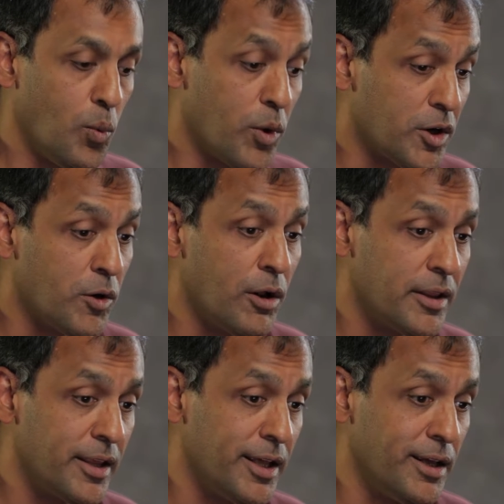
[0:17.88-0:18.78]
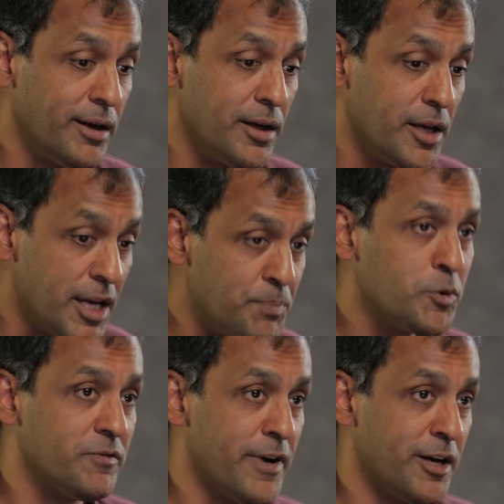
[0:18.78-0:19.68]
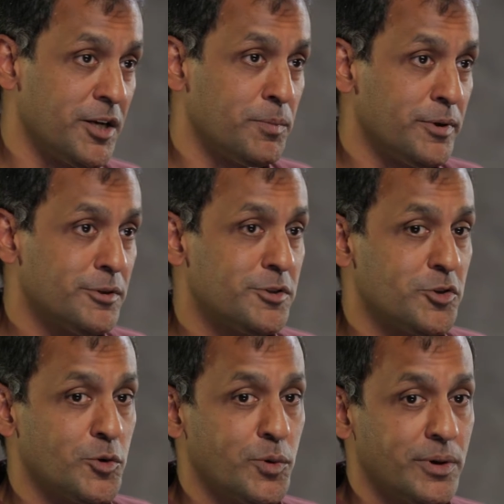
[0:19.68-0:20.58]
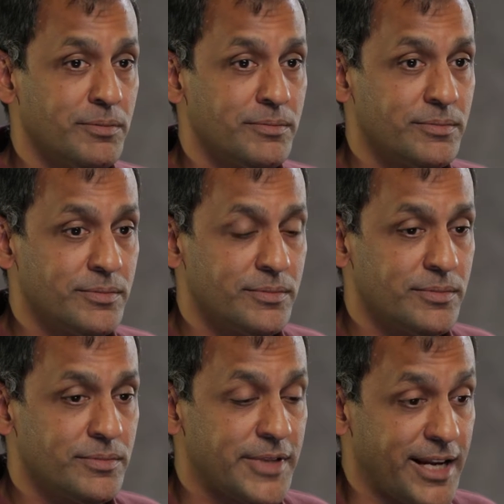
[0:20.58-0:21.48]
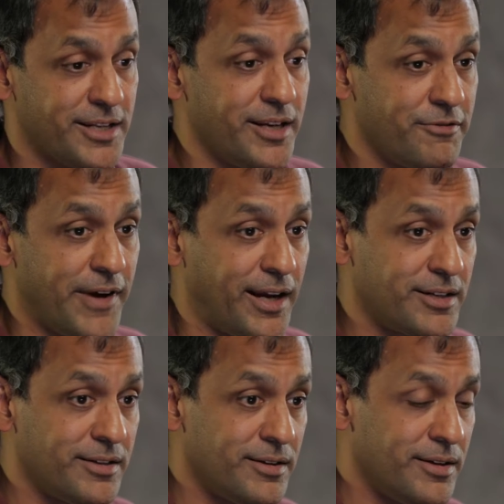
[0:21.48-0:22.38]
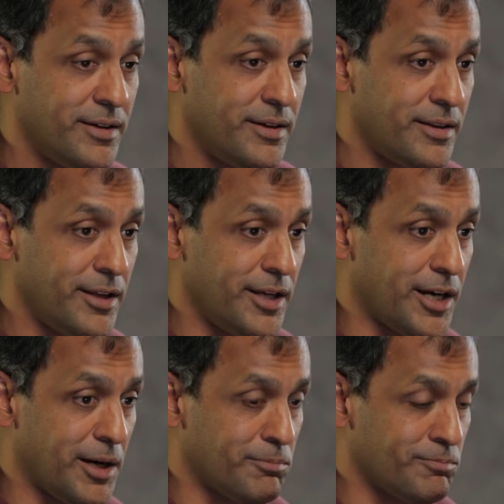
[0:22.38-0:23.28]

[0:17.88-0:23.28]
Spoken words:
what are all the input variables that affect the